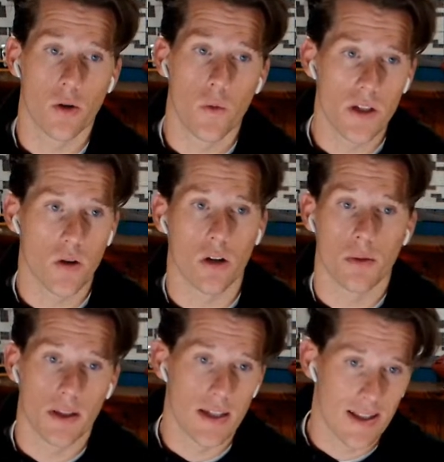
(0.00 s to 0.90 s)
And we talked
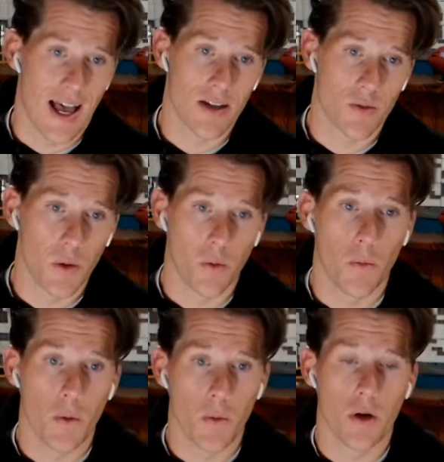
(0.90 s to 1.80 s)
about this last week when
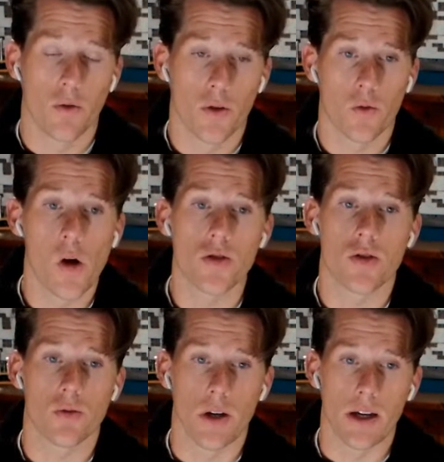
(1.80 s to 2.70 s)
we went over the
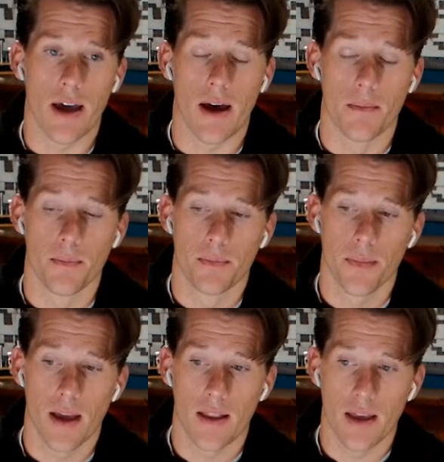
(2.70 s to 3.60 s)
roster recap
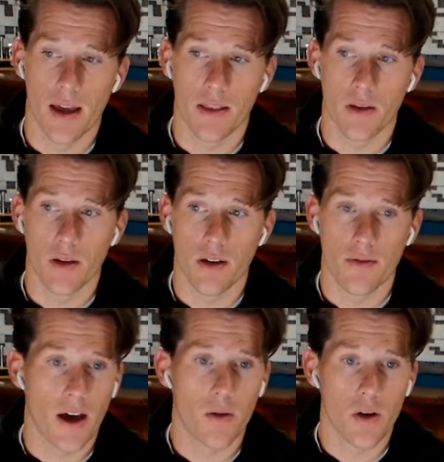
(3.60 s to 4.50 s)
and the
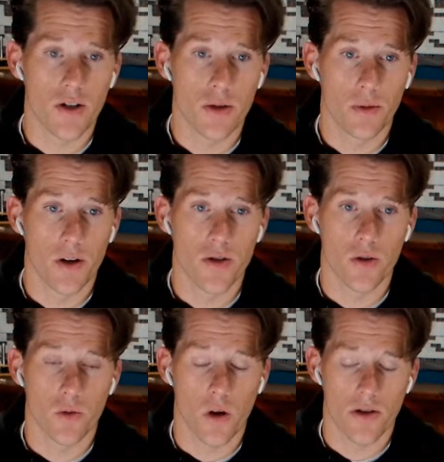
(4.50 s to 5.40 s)
evaluation of the players on
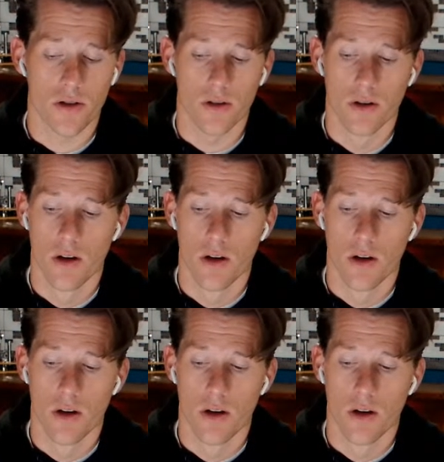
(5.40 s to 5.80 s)
the roster.